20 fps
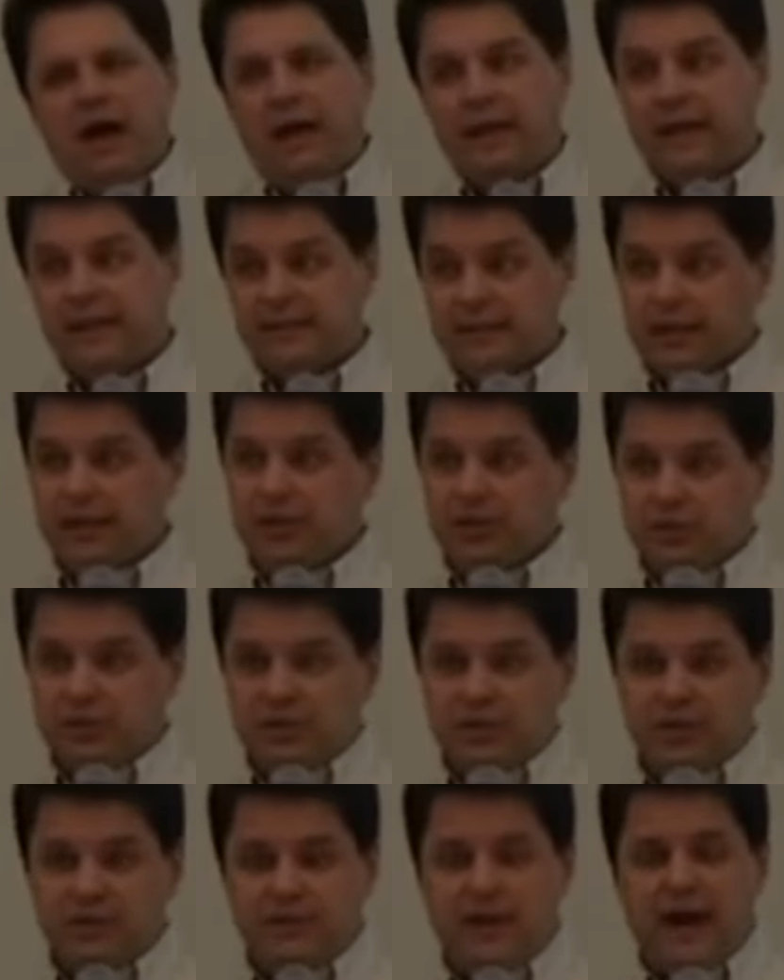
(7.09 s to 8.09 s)
And that's an
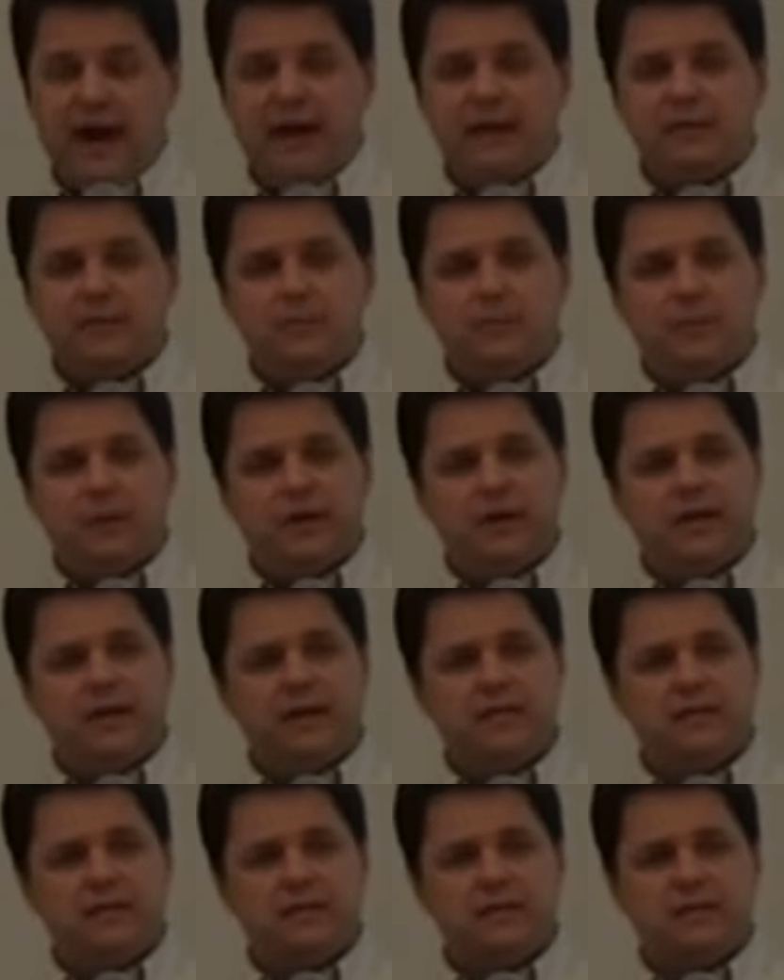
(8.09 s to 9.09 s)
interesting fact, but
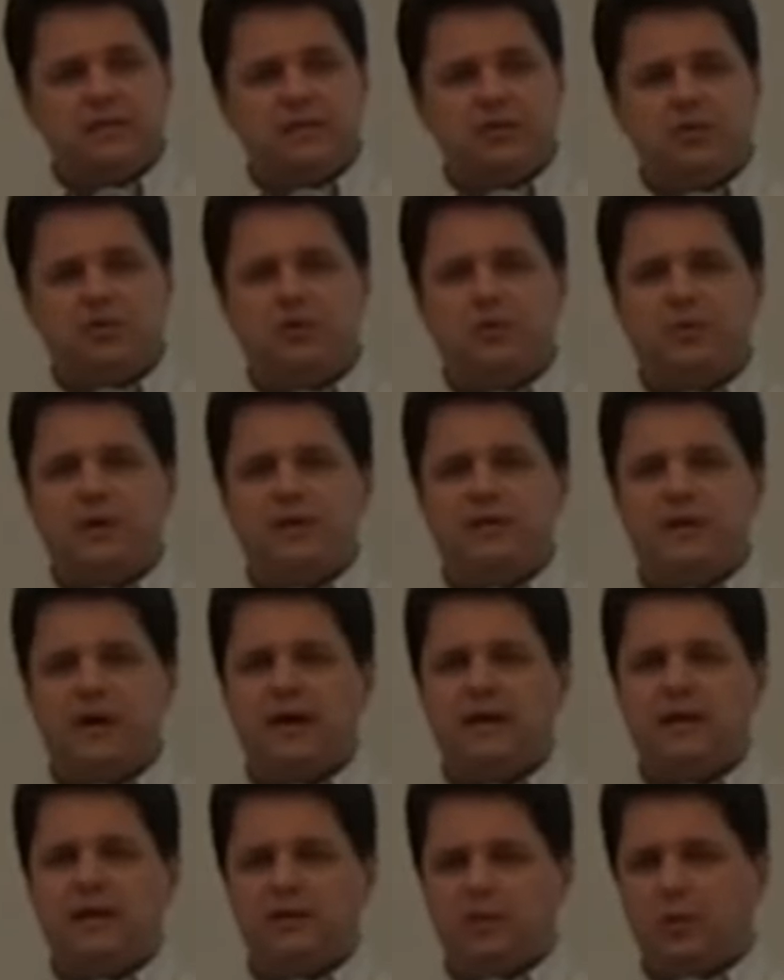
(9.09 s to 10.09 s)
it's
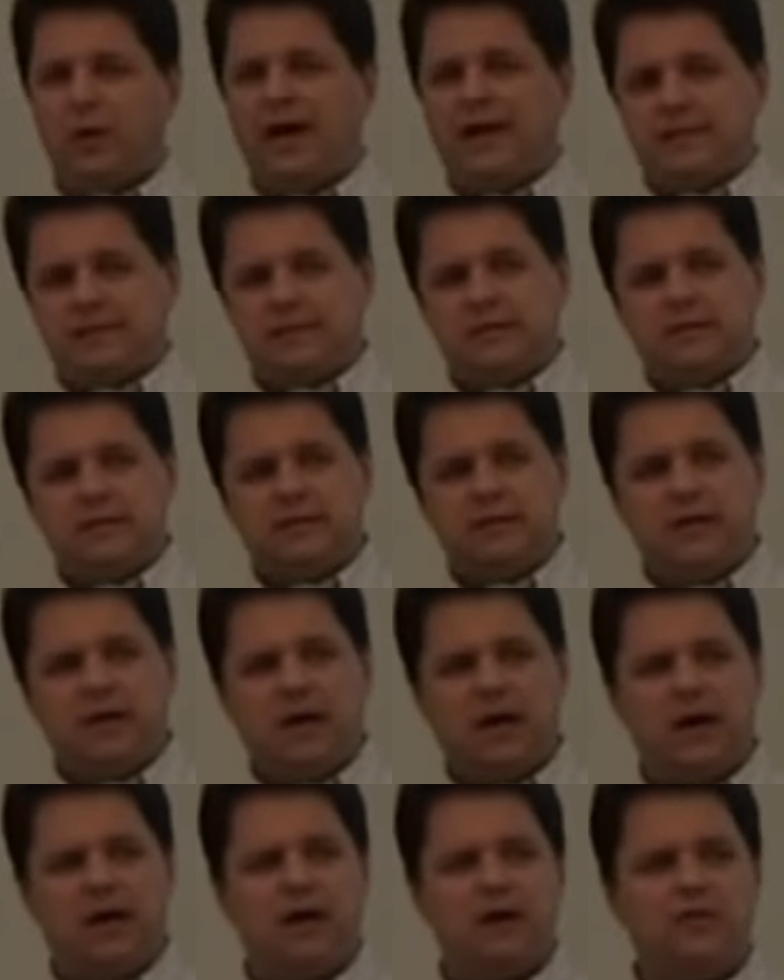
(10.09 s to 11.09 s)
Euromaidan in the West.
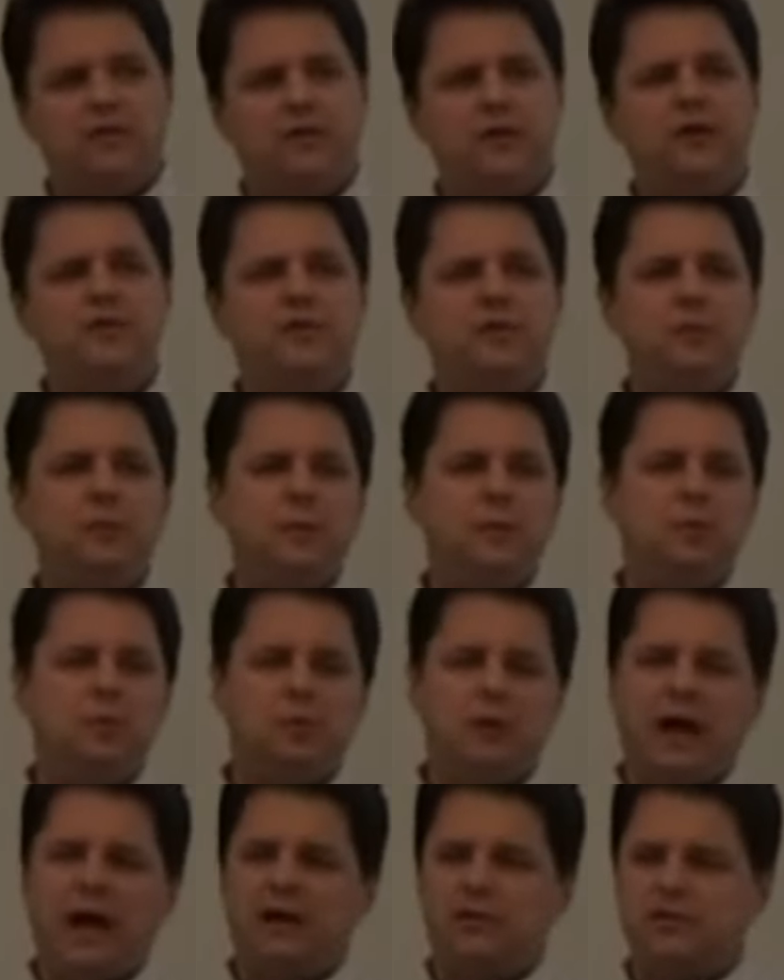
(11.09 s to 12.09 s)
Uh, very few
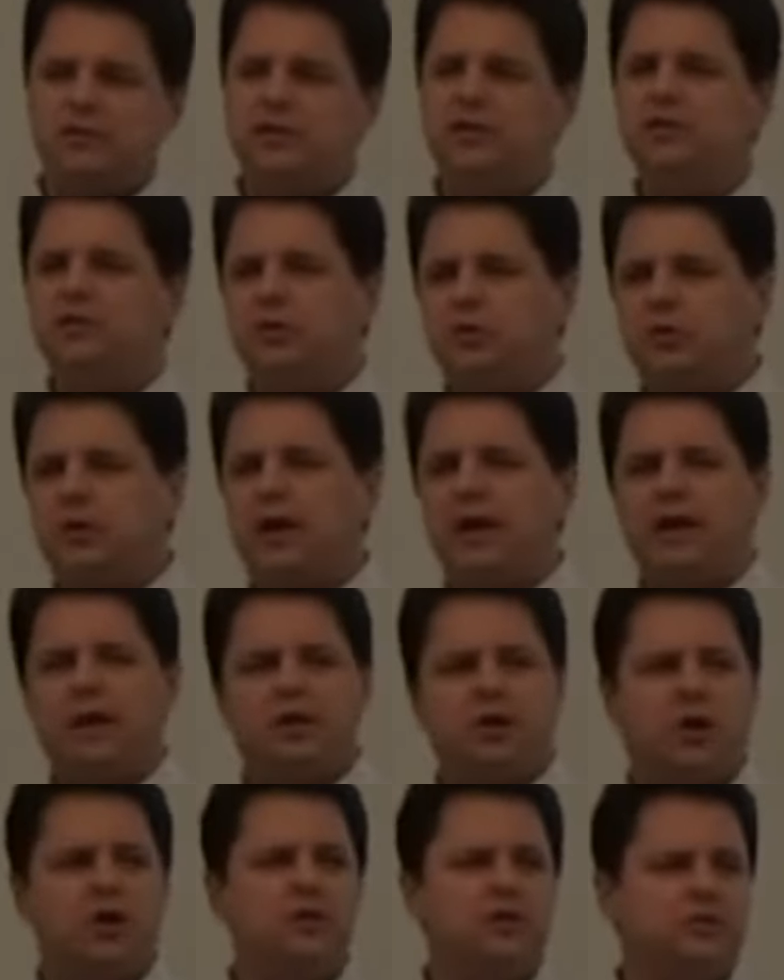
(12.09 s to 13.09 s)
people actually in
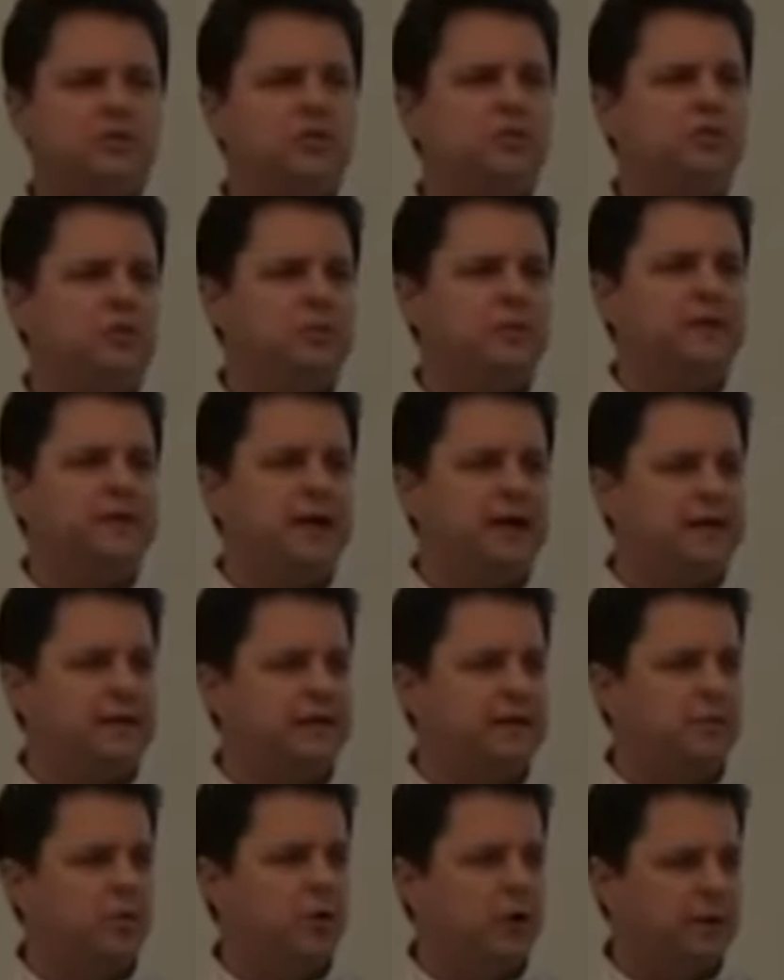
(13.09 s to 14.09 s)
Ukraine call it the Euromaidan
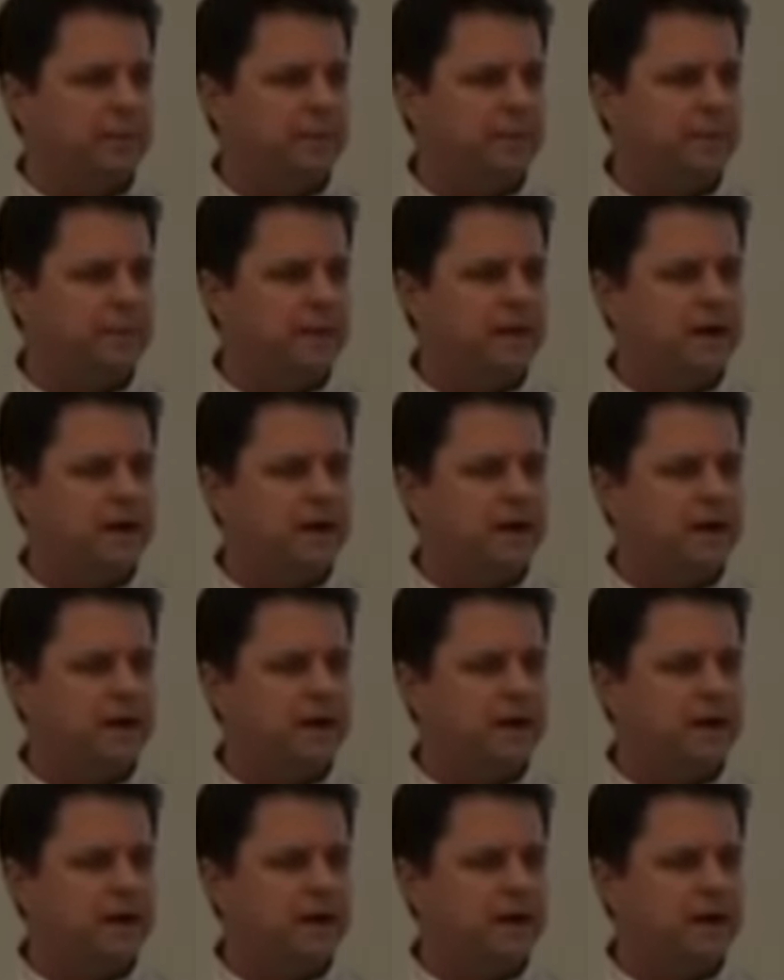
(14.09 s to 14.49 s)
anymore